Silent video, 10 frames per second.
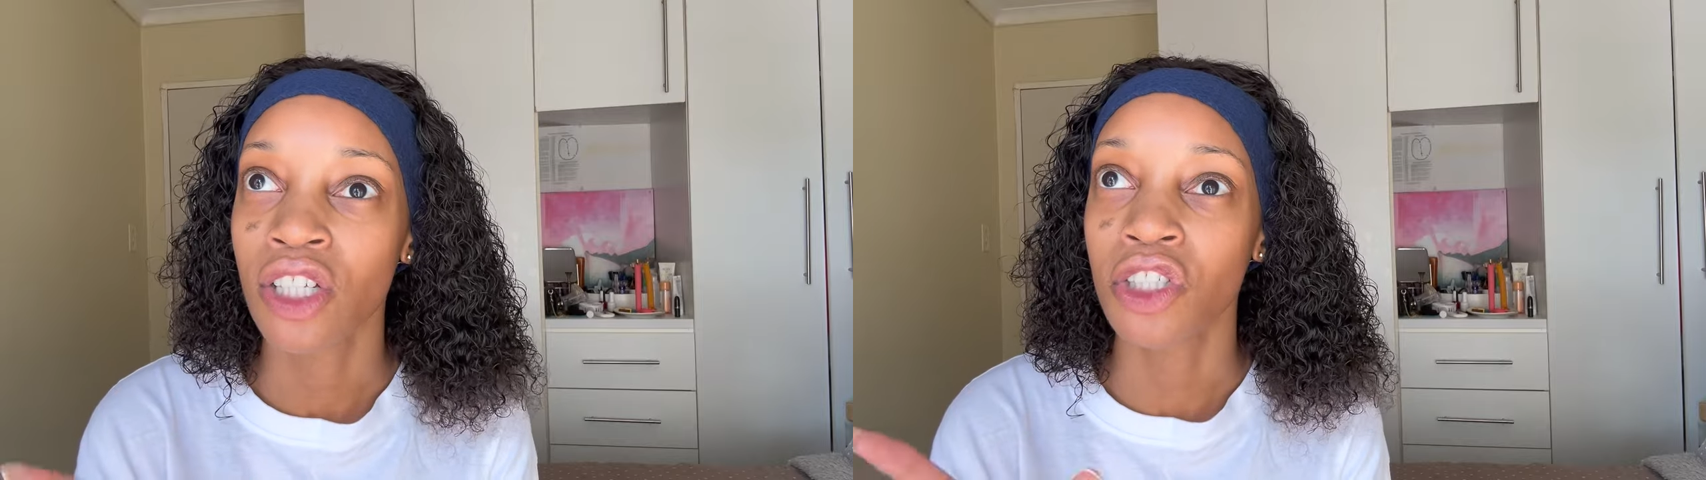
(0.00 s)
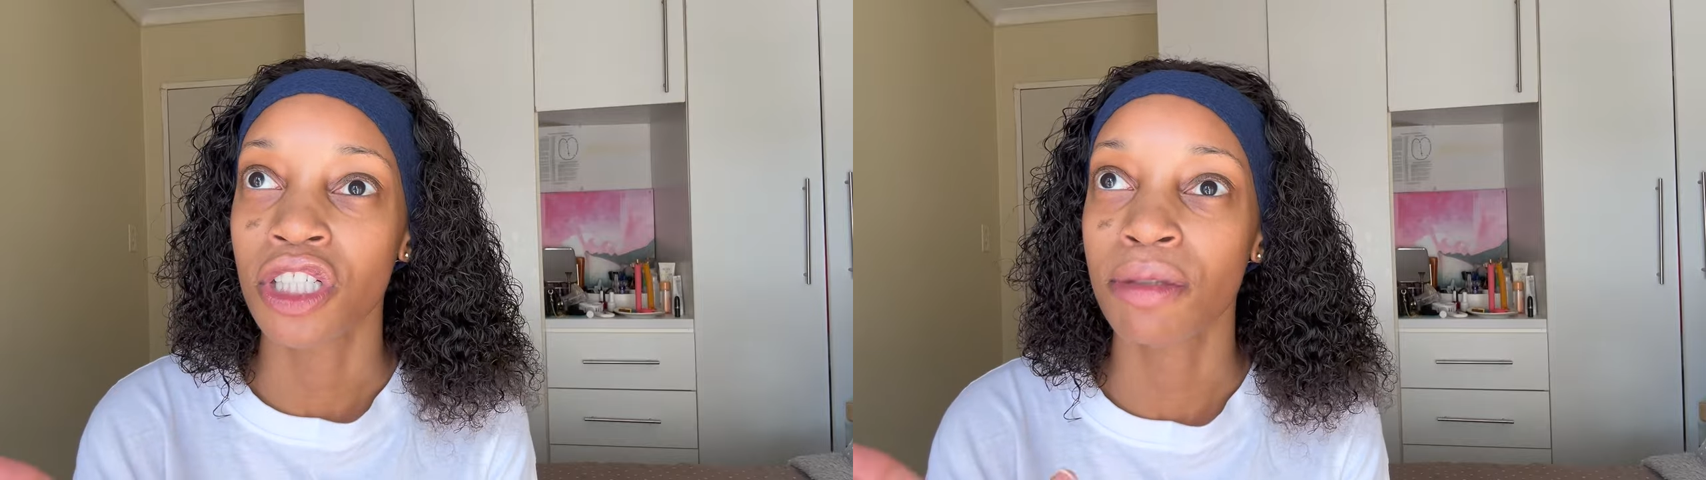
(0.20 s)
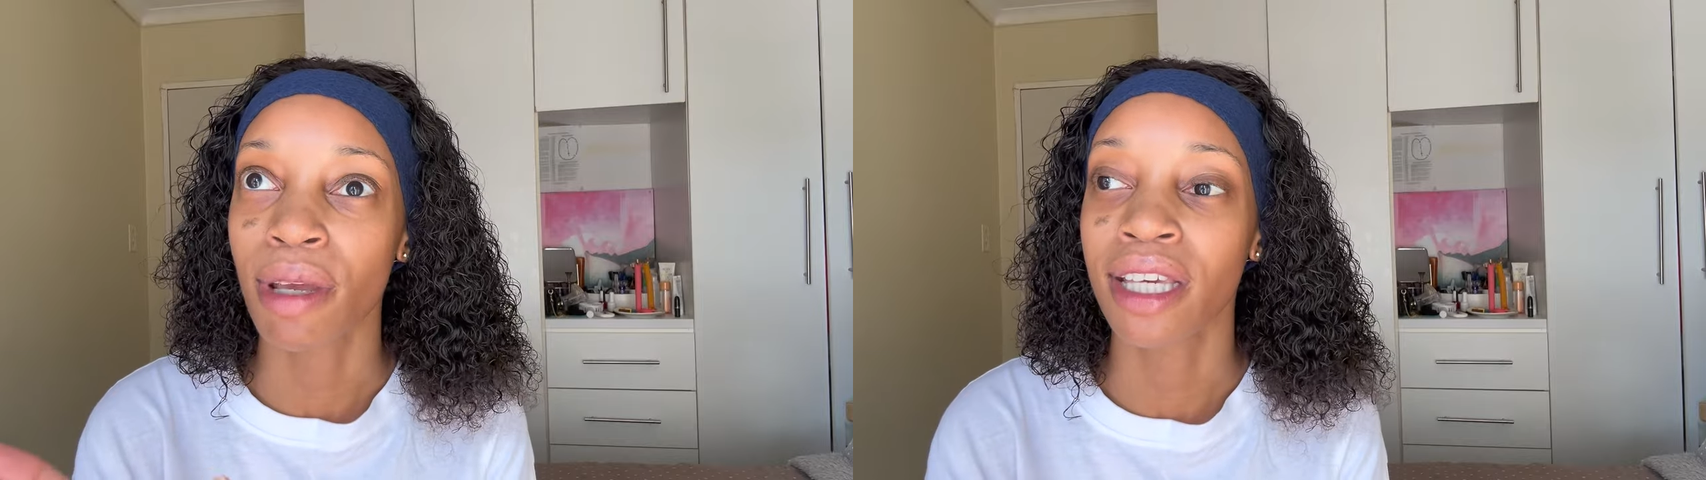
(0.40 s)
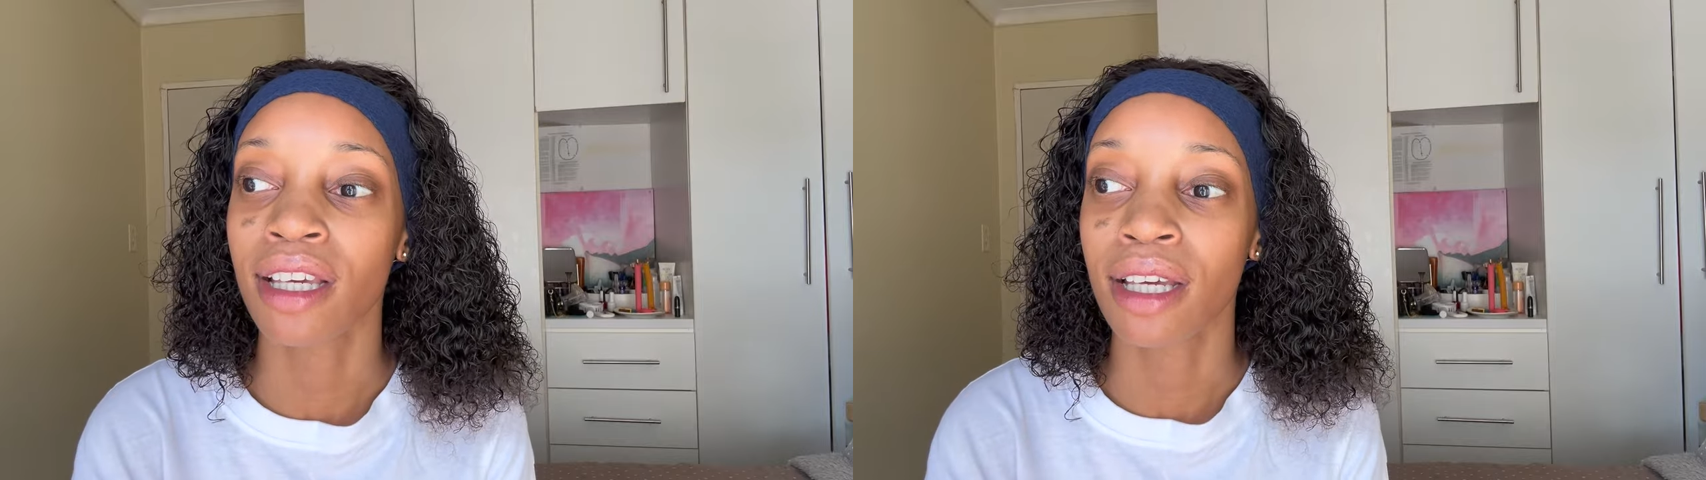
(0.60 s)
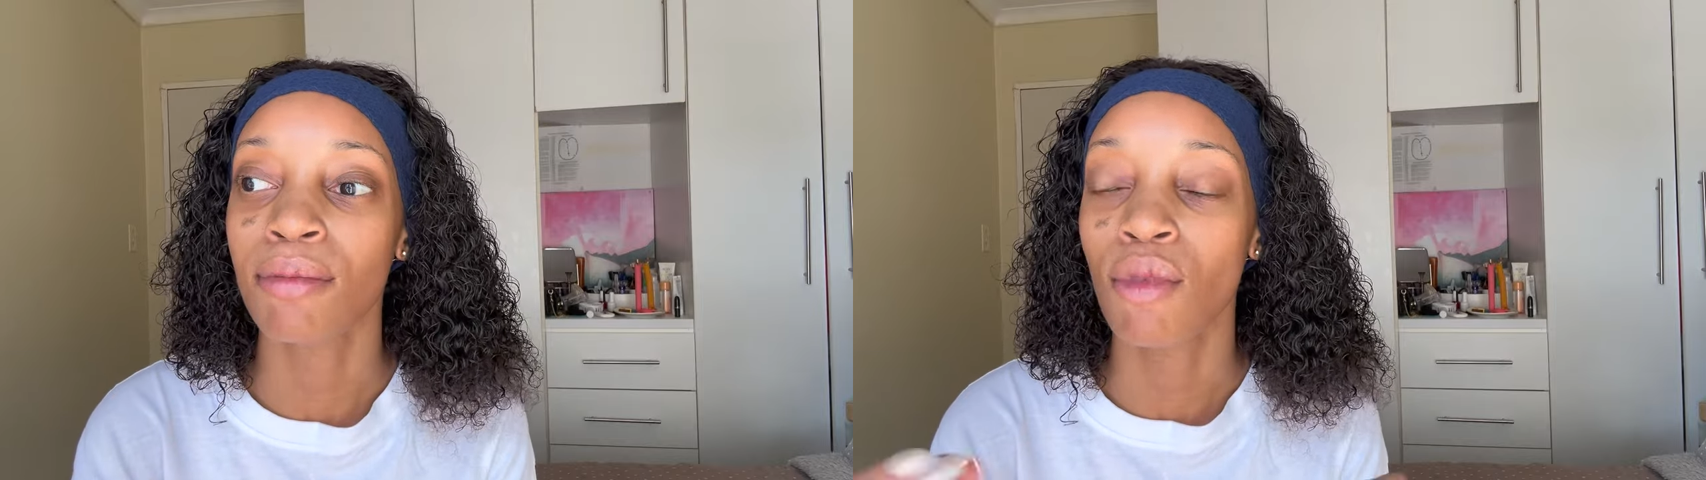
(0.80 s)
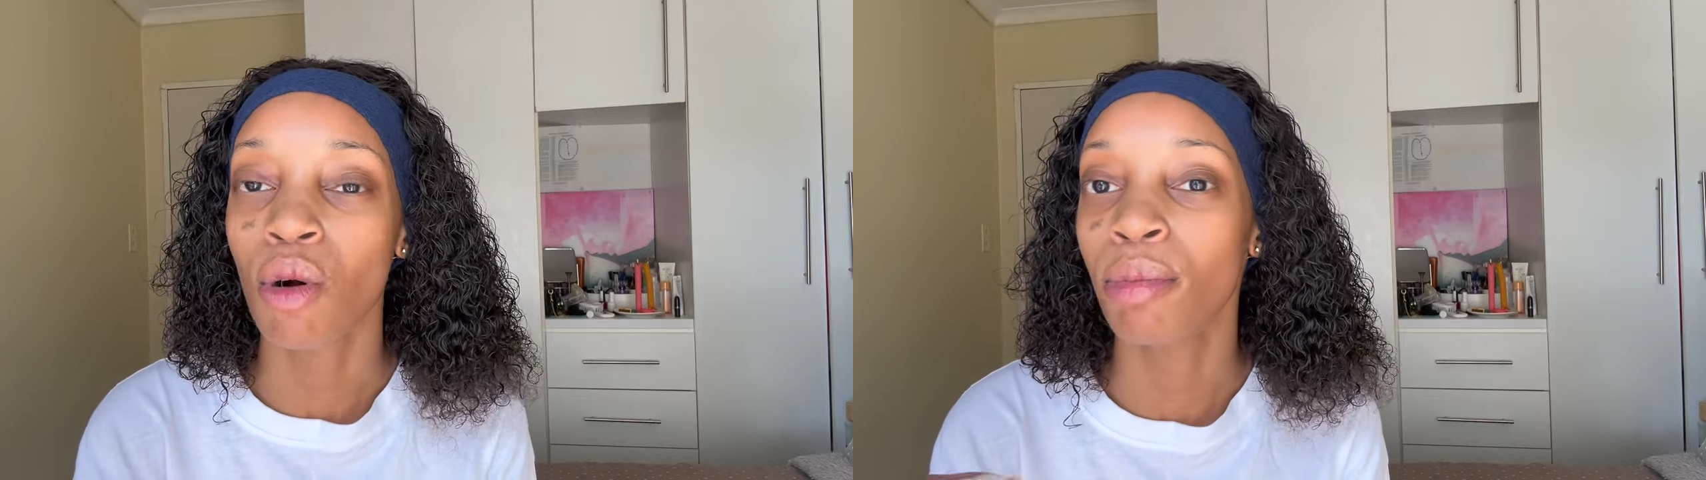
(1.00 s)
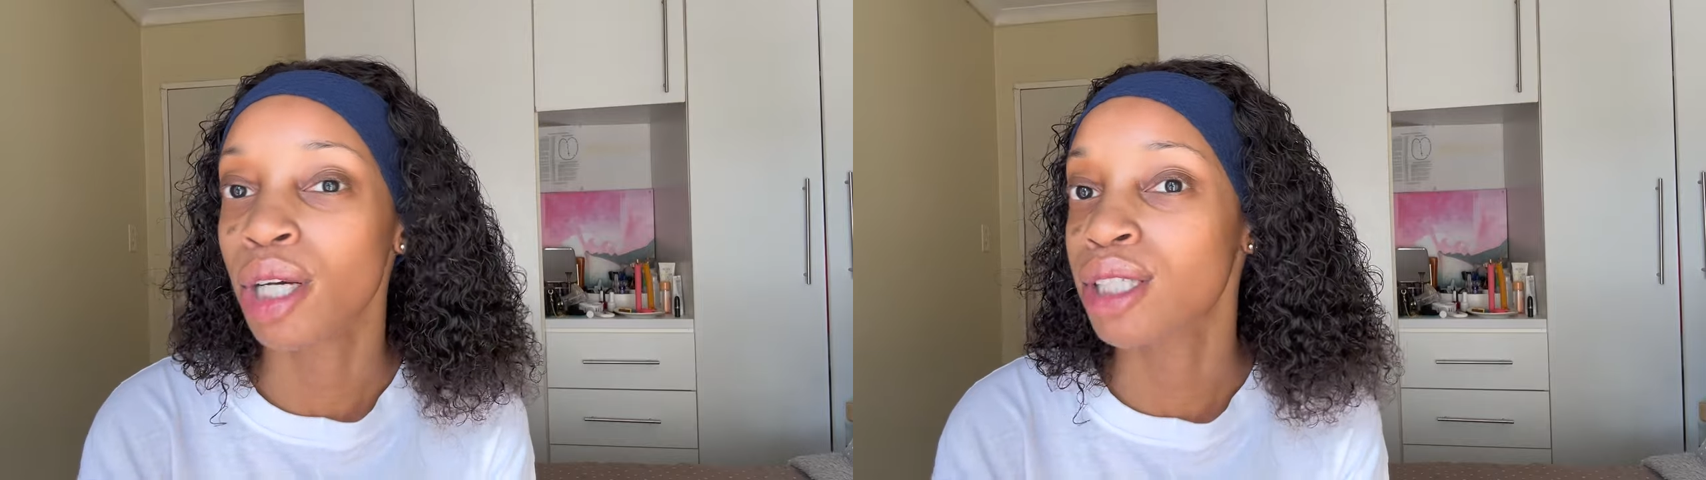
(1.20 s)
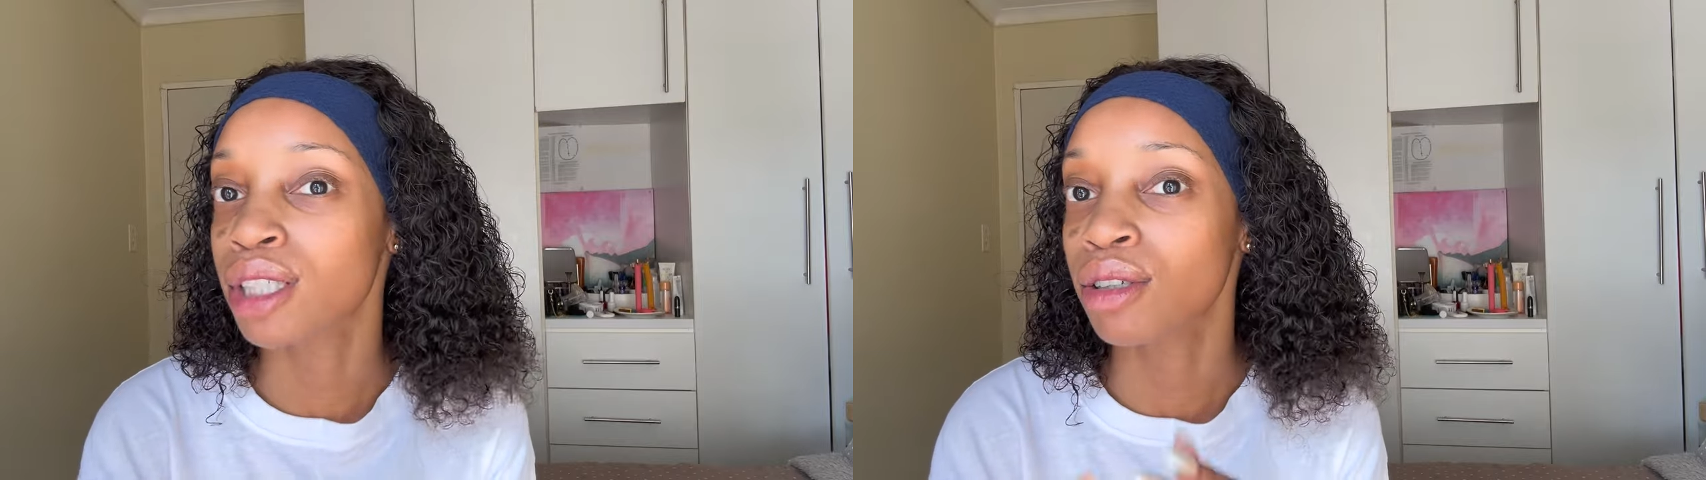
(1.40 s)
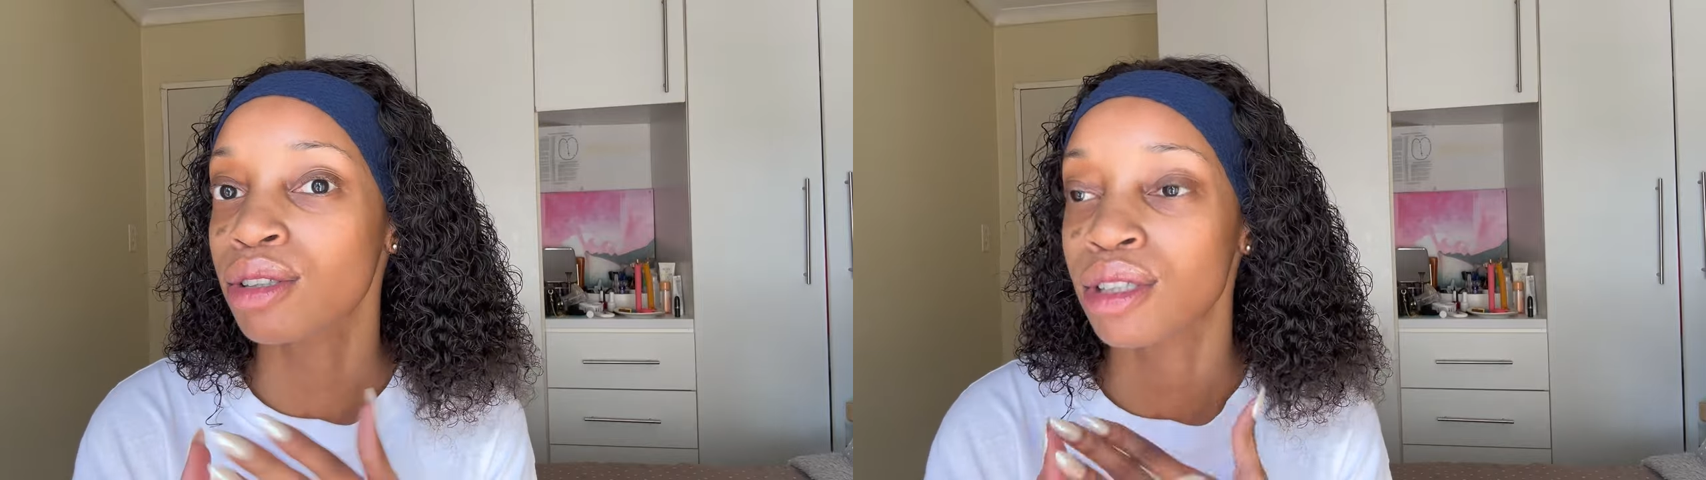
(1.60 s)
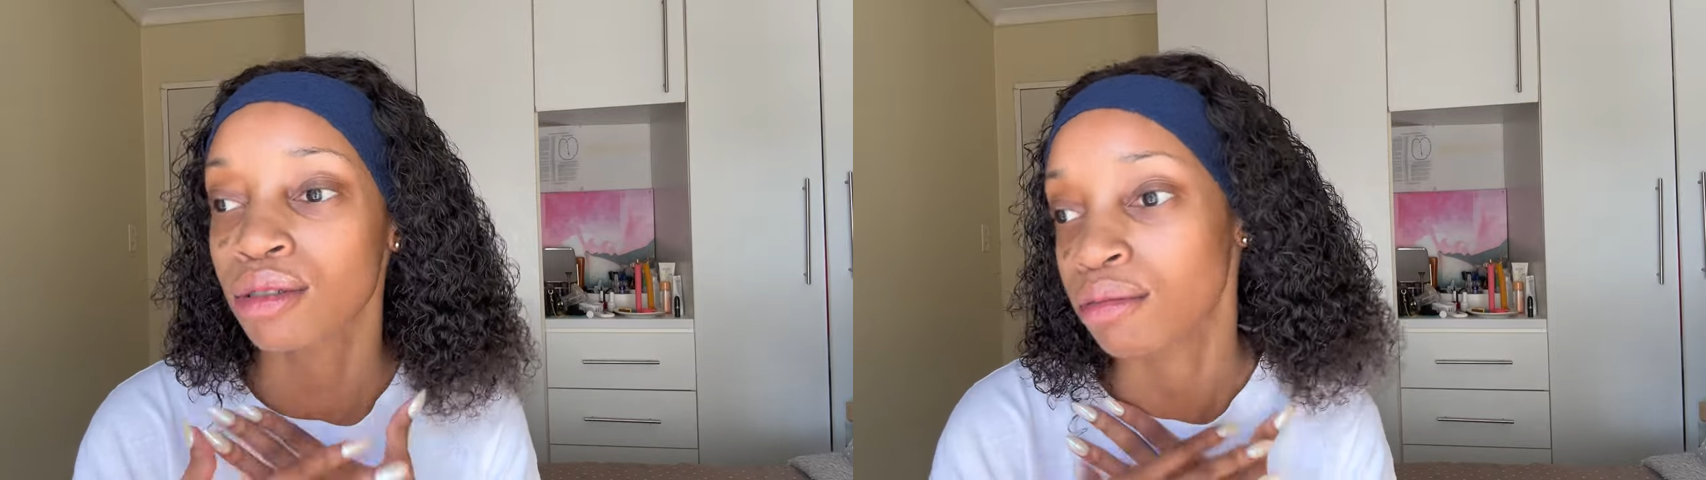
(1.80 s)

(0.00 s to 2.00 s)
just making it more personal to